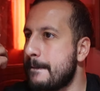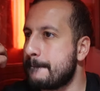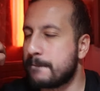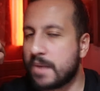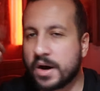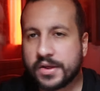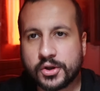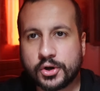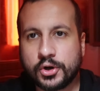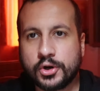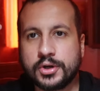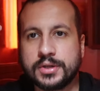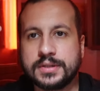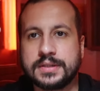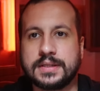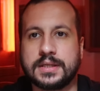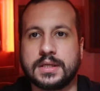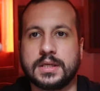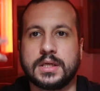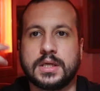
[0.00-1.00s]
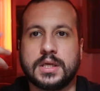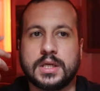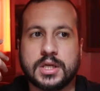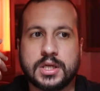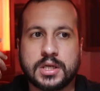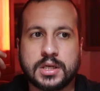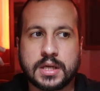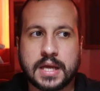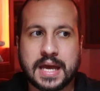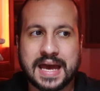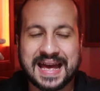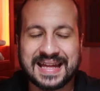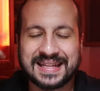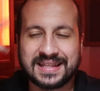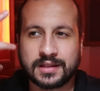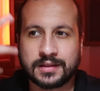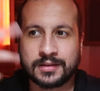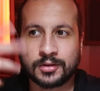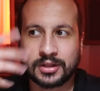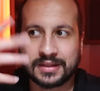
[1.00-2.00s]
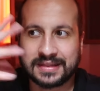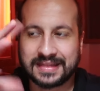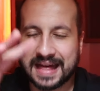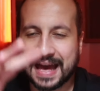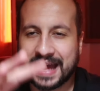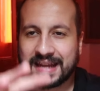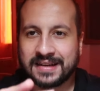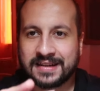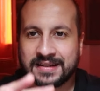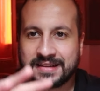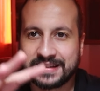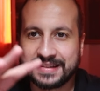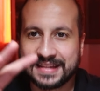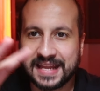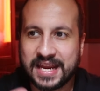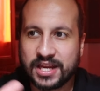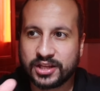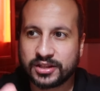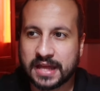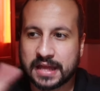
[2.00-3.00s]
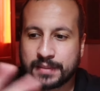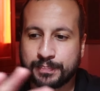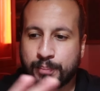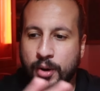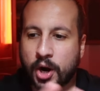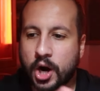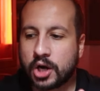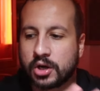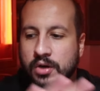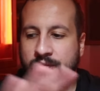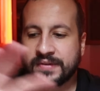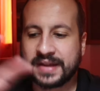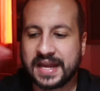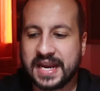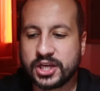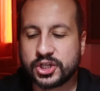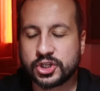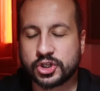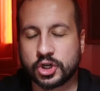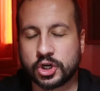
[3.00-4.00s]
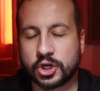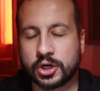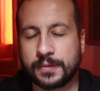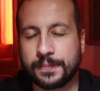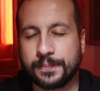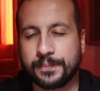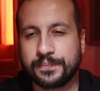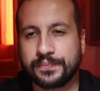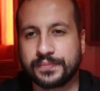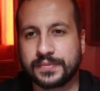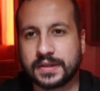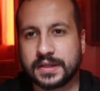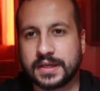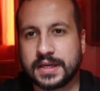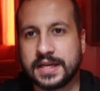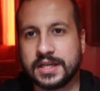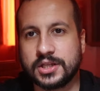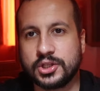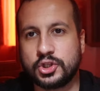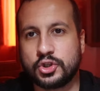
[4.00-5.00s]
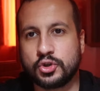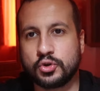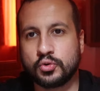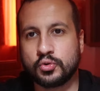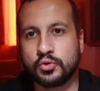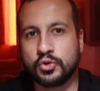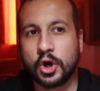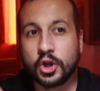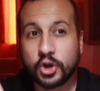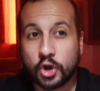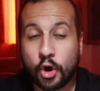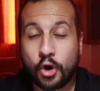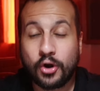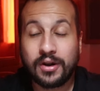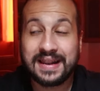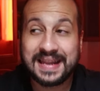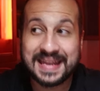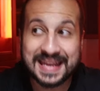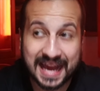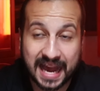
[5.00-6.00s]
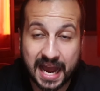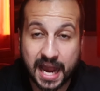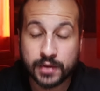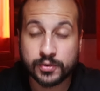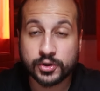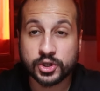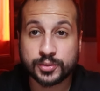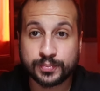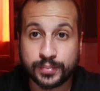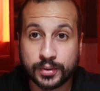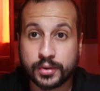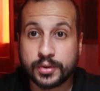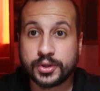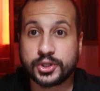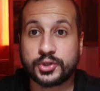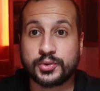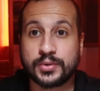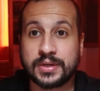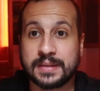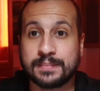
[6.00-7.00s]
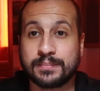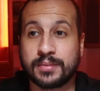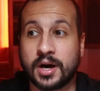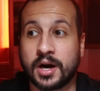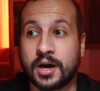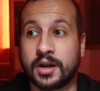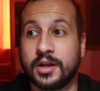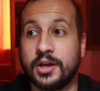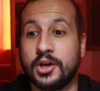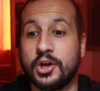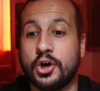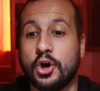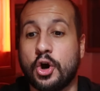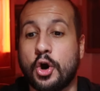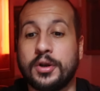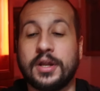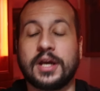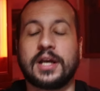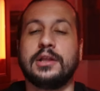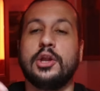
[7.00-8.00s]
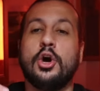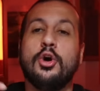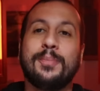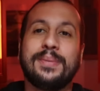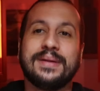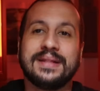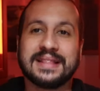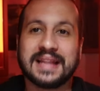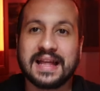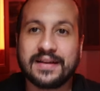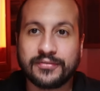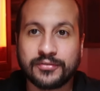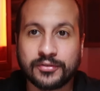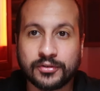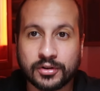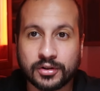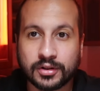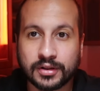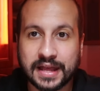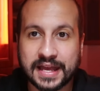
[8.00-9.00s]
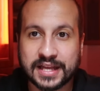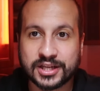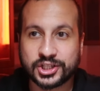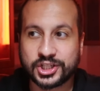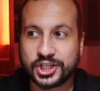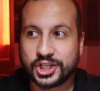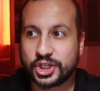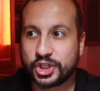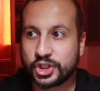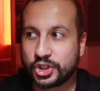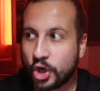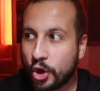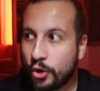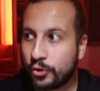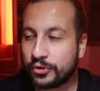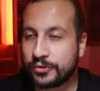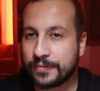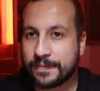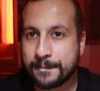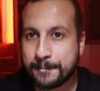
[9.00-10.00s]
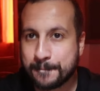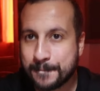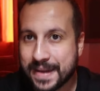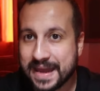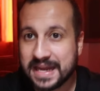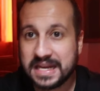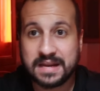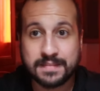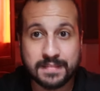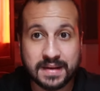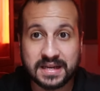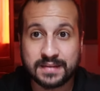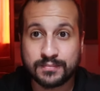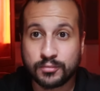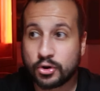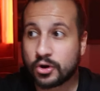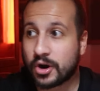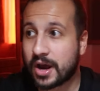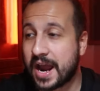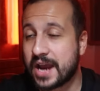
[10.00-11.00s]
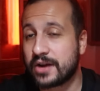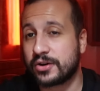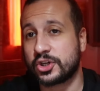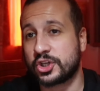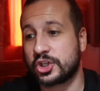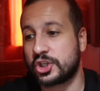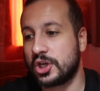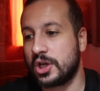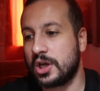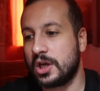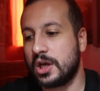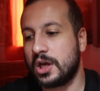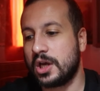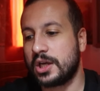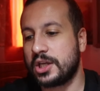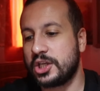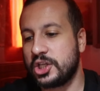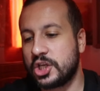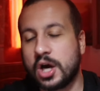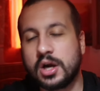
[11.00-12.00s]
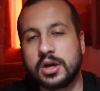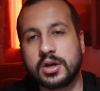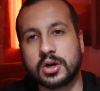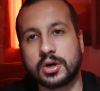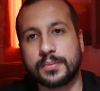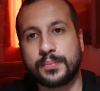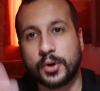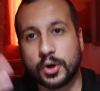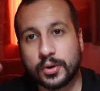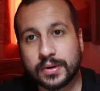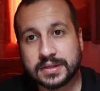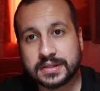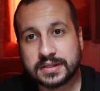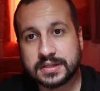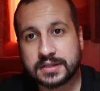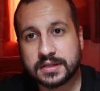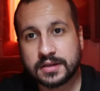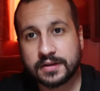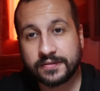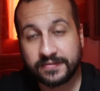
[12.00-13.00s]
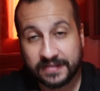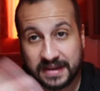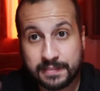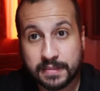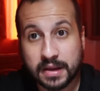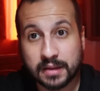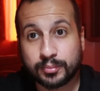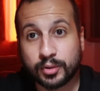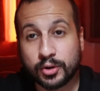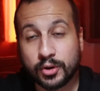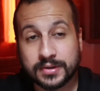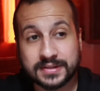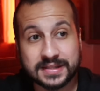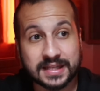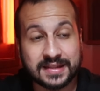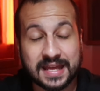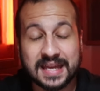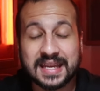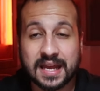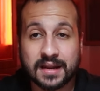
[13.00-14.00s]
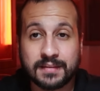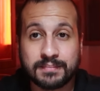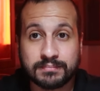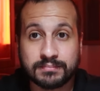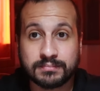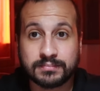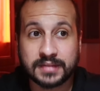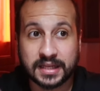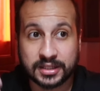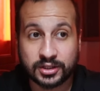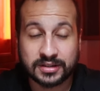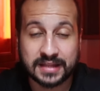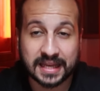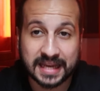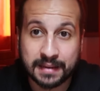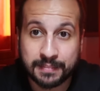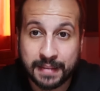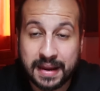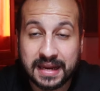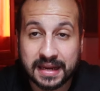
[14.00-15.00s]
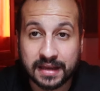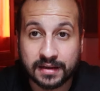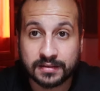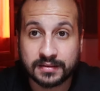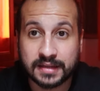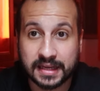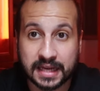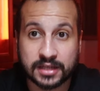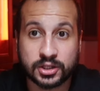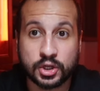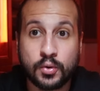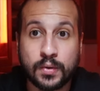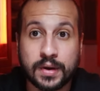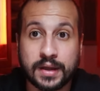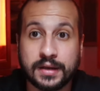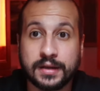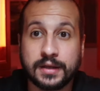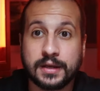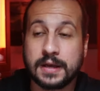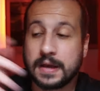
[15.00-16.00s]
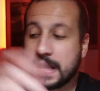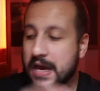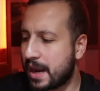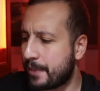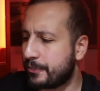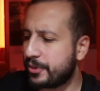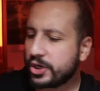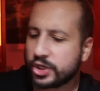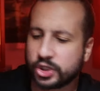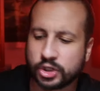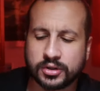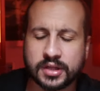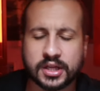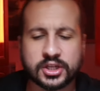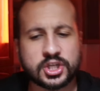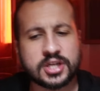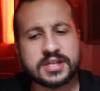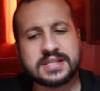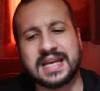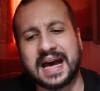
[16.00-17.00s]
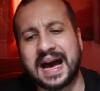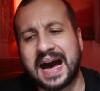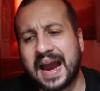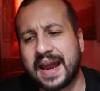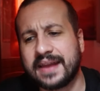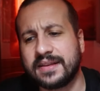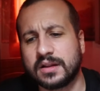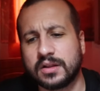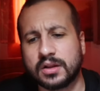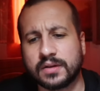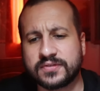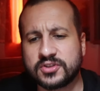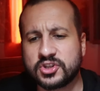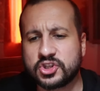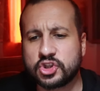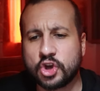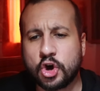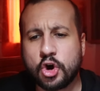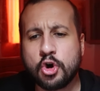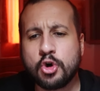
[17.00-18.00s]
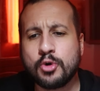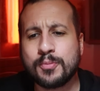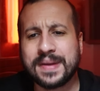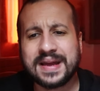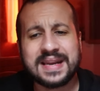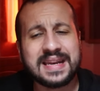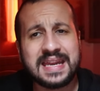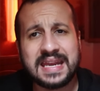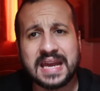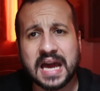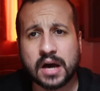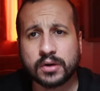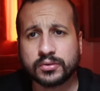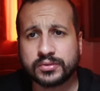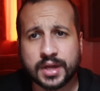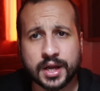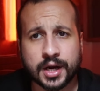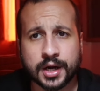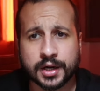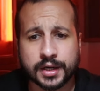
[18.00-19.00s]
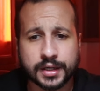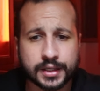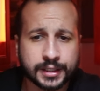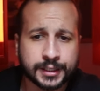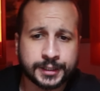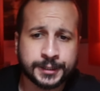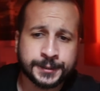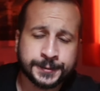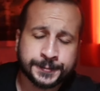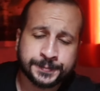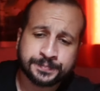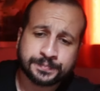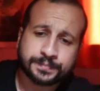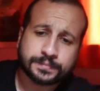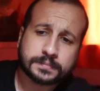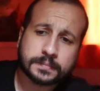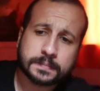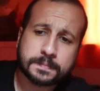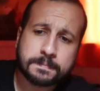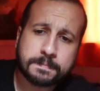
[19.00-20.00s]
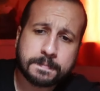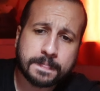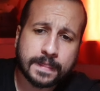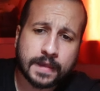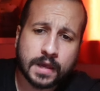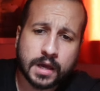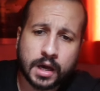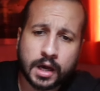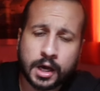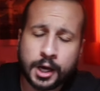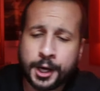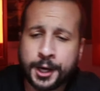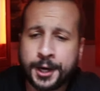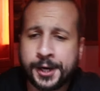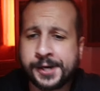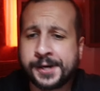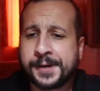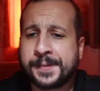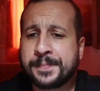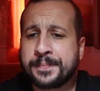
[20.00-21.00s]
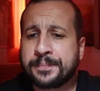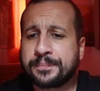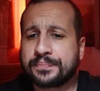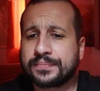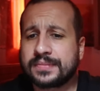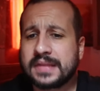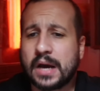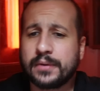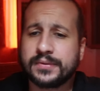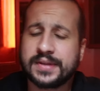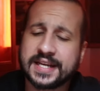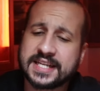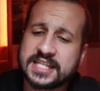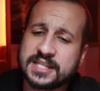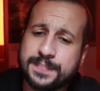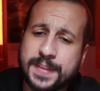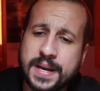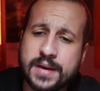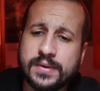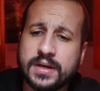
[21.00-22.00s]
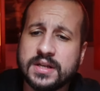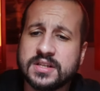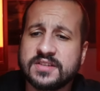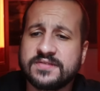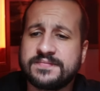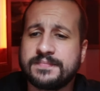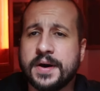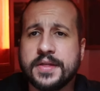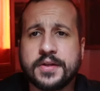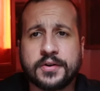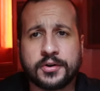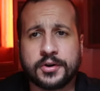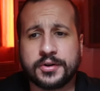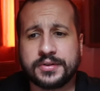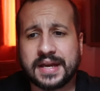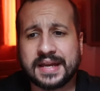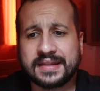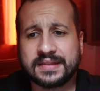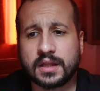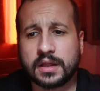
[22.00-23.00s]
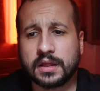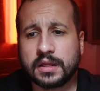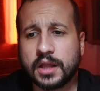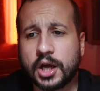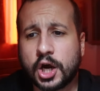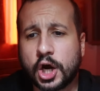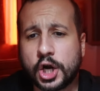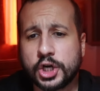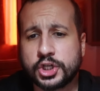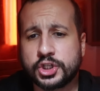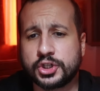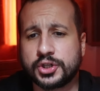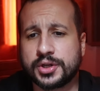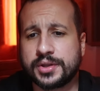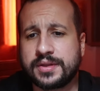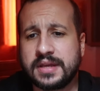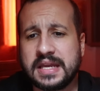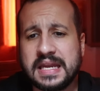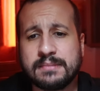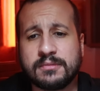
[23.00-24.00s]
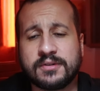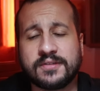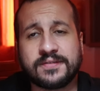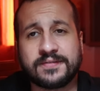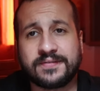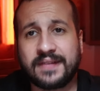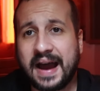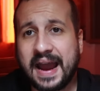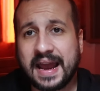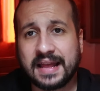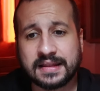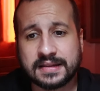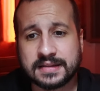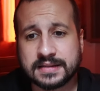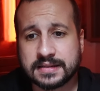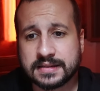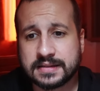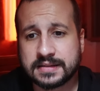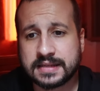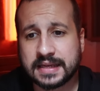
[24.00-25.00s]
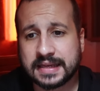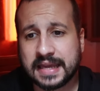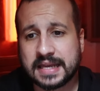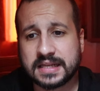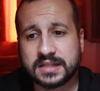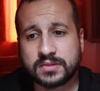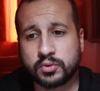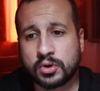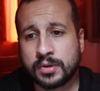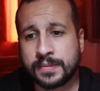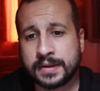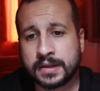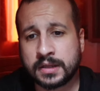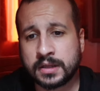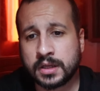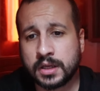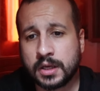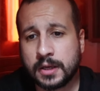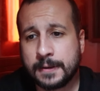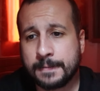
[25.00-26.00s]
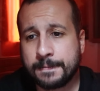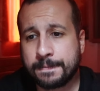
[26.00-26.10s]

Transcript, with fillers: motherhood, and that, that part of nature into not only Irish poetry but on a global level. And she showed many, many more Irish younger poets, female poets, that they can they, they can make it, they can do it. And I'm pretty sure that she's the idol of so many out there. Um, now, the experience of motherhood and the larger theme of violence against women